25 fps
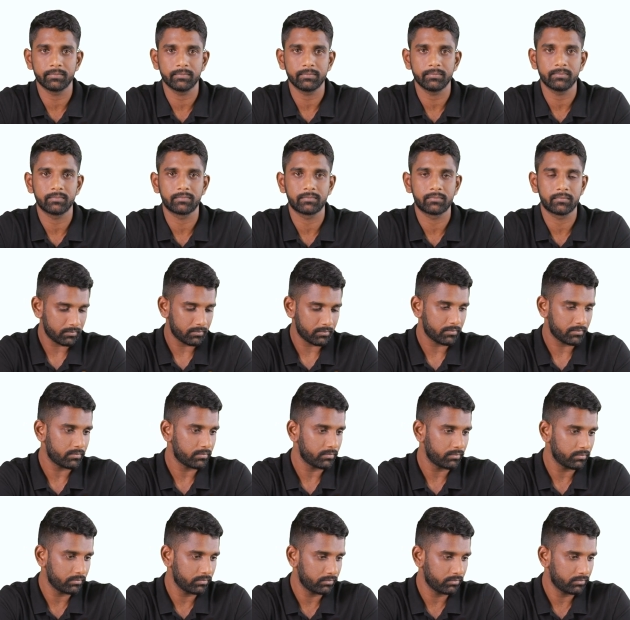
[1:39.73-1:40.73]

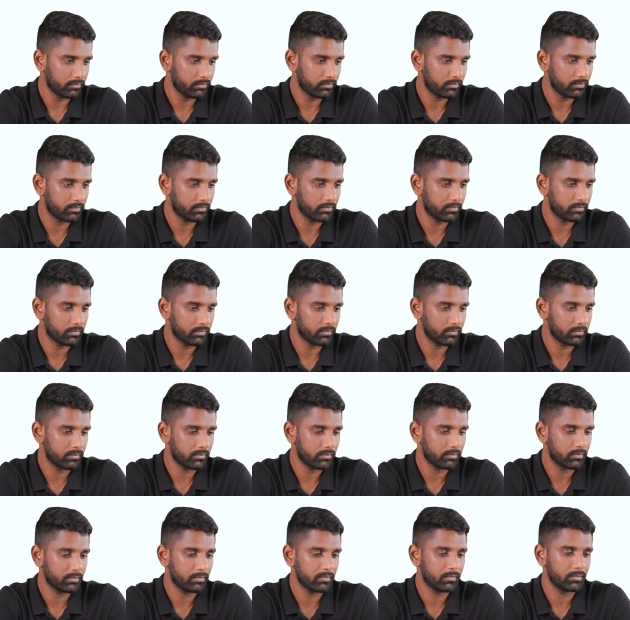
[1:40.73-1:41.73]

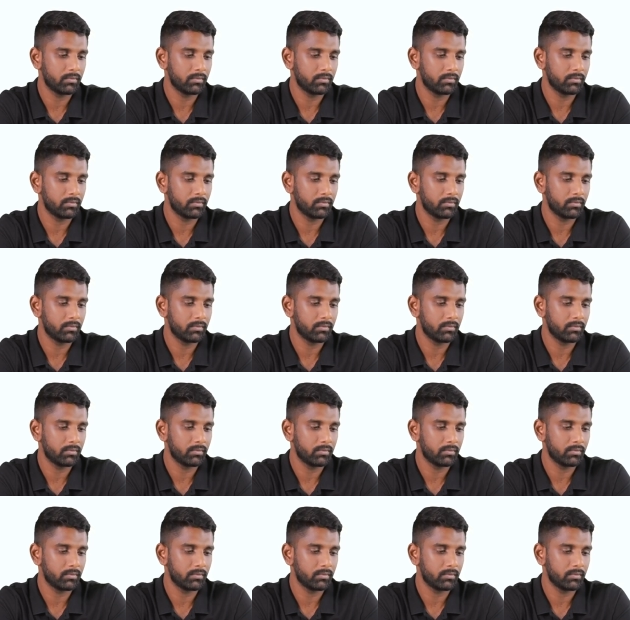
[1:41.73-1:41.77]
(no one is talking)